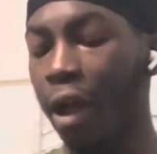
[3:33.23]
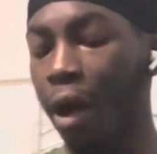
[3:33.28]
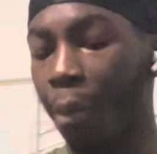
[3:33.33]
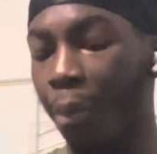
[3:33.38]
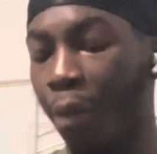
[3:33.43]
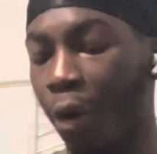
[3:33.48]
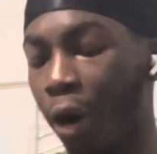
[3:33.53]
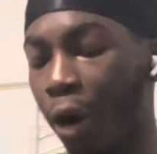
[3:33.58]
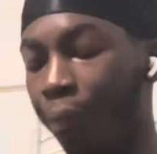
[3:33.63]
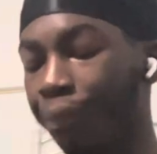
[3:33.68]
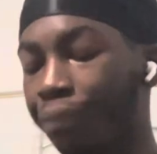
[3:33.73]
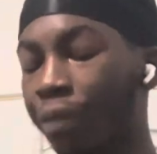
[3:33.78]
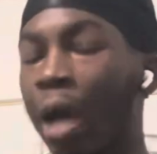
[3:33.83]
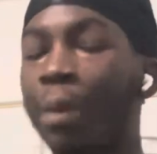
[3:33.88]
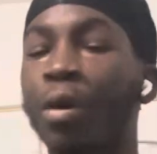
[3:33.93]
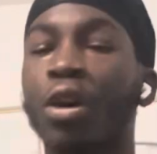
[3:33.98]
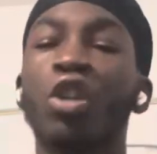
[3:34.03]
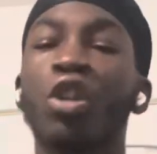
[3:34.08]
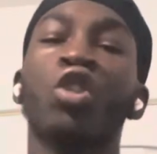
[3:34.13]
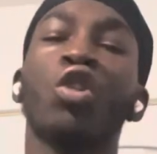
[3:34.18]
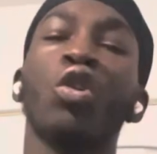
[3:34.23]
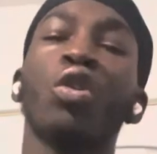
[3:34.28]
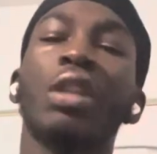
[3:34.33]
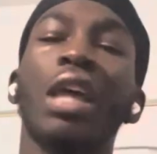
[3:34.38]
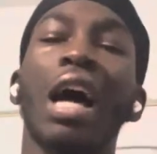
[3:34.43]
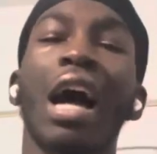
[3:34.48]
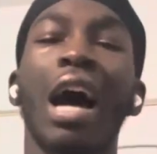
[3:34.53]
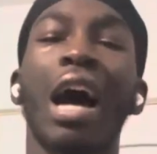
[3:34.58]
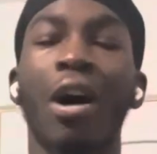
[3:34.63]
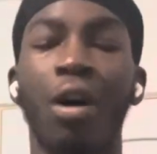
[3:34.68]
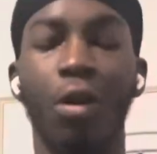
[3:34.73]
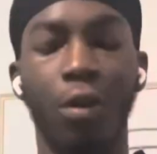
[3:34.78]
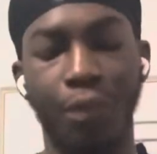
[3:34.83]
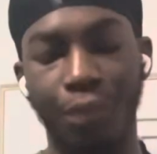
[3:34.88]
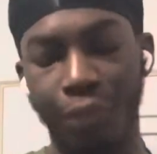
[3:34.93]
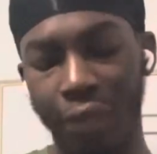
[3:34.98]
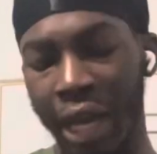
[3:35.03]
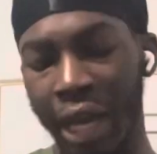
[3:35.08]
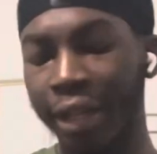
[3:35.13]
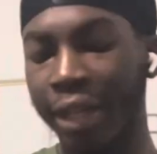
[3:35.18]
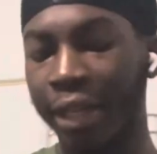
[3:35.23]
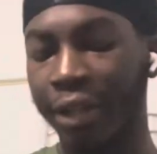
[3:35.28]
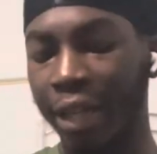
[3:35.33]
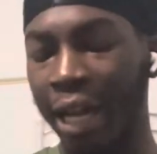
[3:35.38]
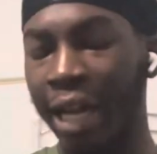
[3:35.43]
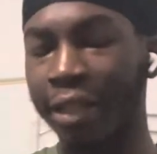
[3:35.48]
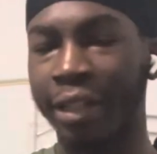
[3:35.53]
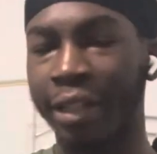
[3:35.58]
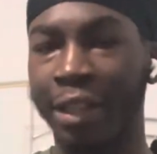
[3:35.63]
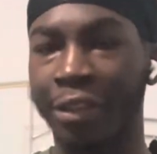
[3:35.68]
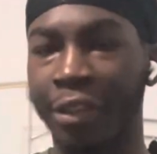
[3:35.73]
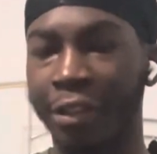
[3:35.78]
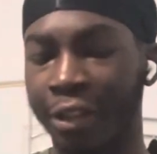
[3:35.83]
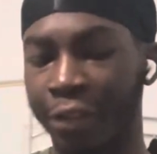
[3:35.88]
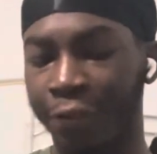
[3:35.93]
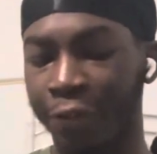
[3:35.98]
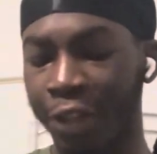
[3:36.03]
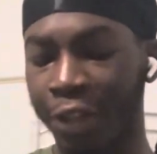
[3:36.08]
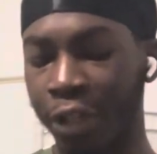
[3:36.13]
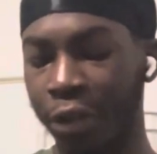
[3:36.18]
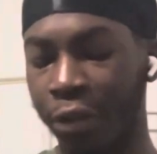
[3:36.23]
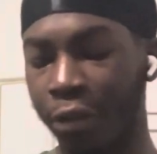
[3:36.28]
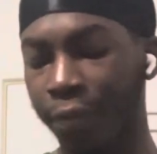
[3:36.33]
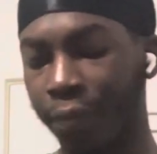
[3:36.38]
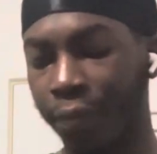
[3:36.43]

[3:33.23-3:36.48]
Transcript: But I'm gonna sort that out at the end of this video.